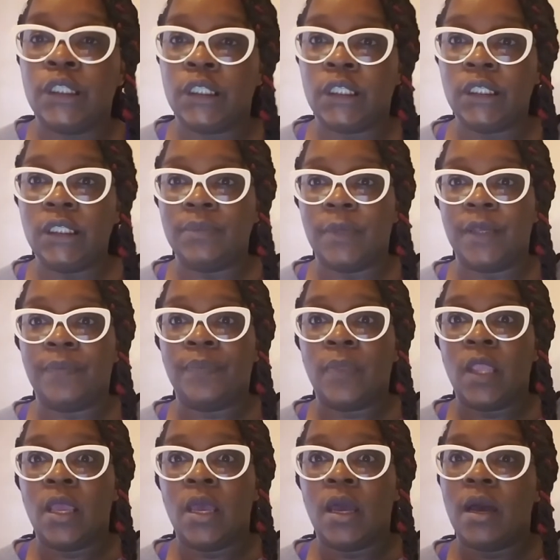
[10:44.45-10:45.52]
Excuse me,
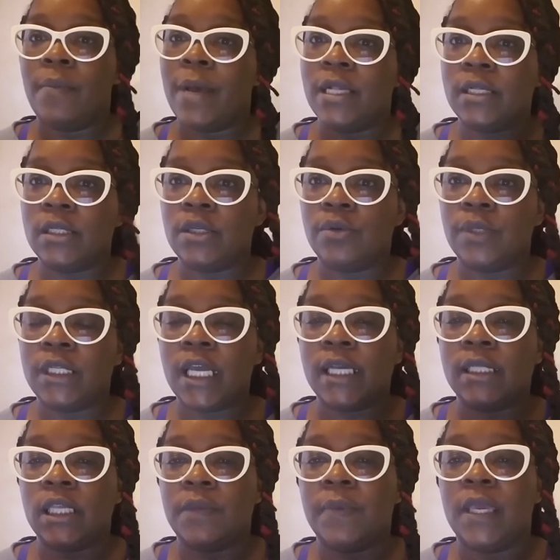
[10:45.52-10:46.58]
my sister was
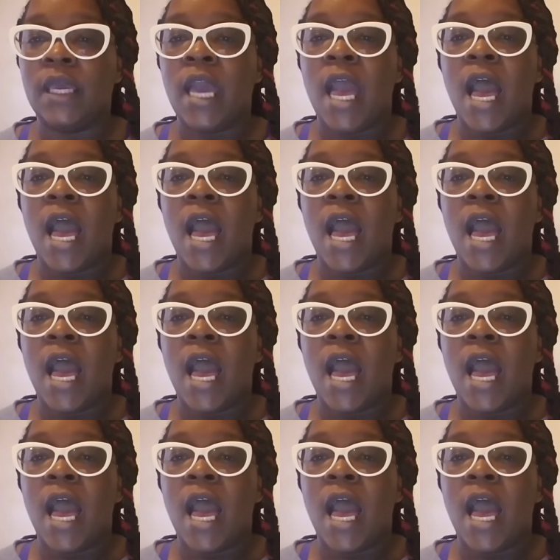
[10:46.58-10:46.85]
texting me.